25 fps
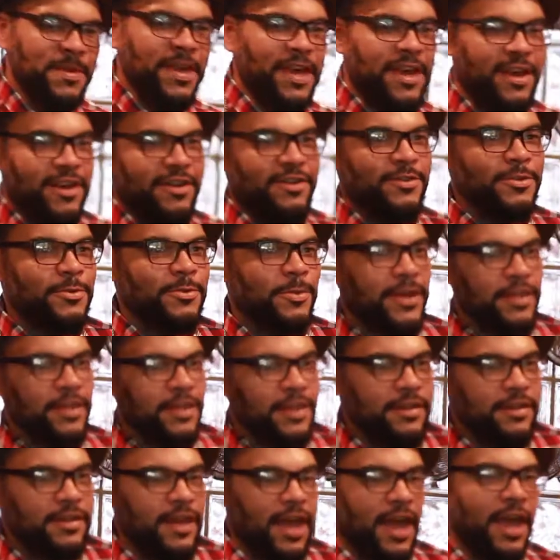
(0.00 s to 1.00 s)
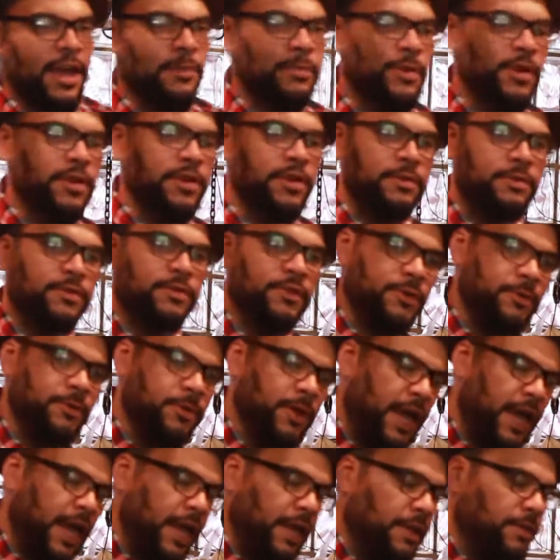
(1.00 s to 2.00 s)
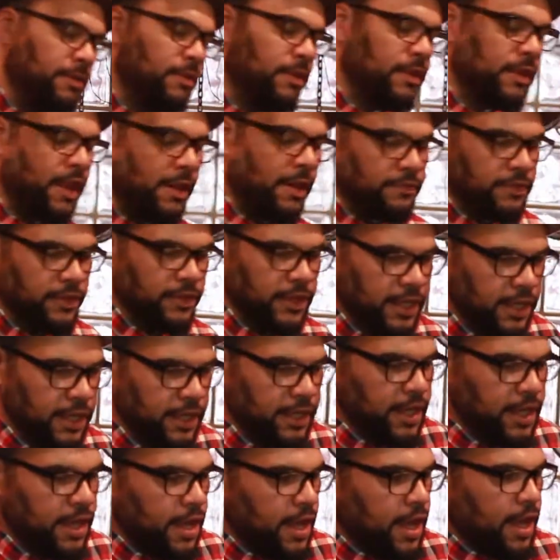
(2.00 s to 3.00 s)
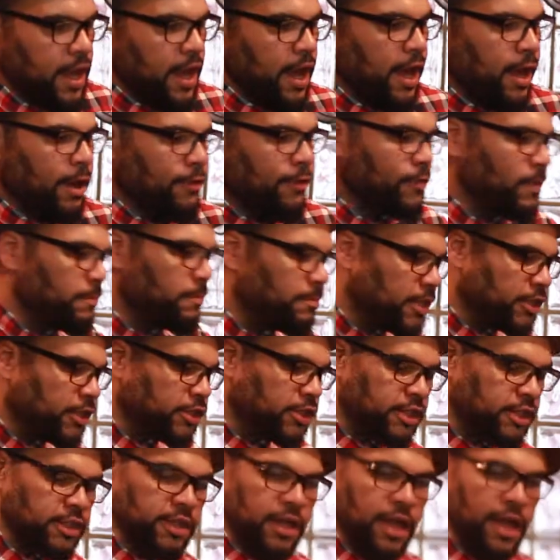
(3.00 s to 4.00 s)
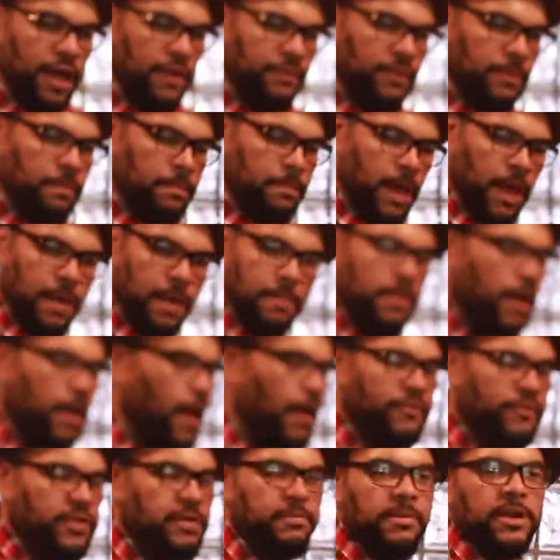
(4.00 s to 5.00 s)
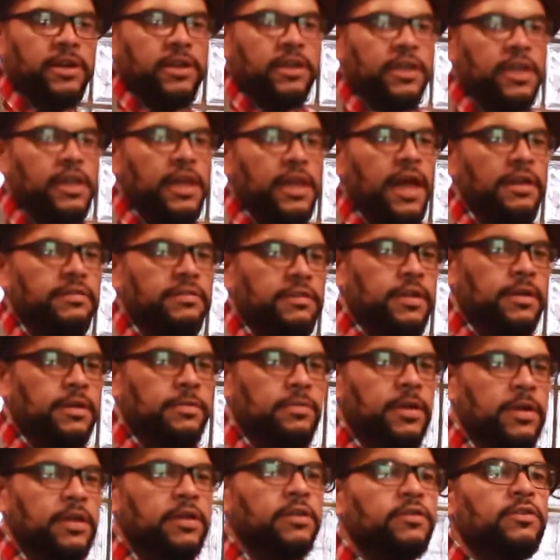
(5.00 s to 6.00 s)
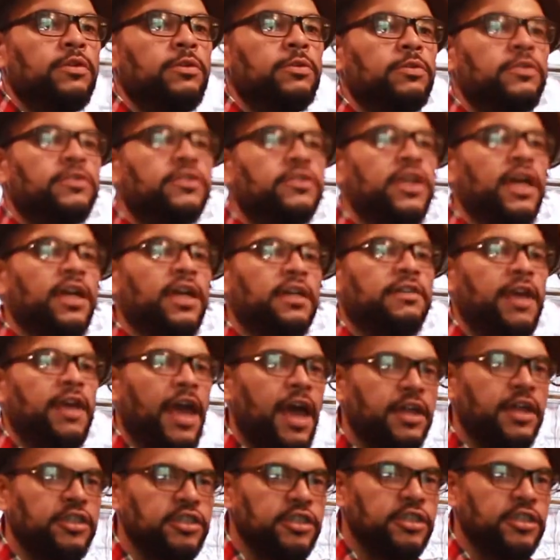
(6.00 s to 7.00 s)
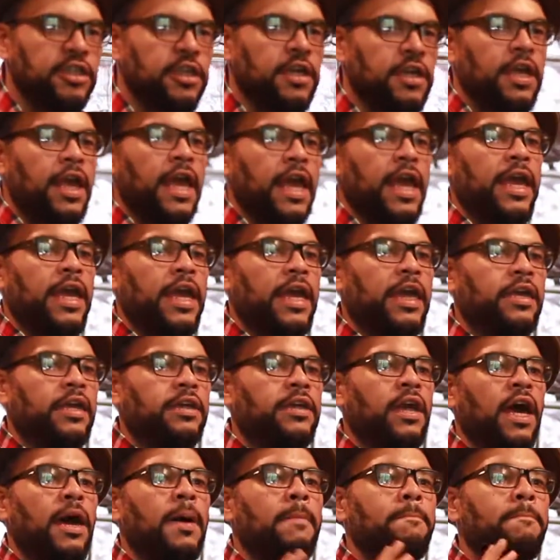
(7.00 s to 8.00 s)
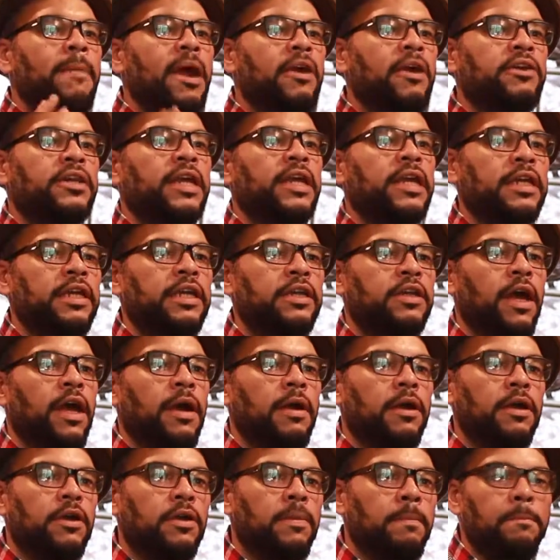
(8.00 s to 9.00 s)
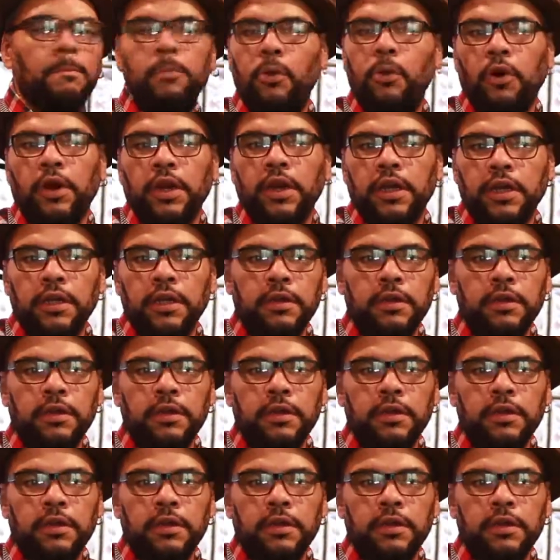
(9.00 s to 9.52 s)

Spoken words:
here in New England, and we're going to do a lovely rendition of an American classic. We're going to do Succotash and marinated pork,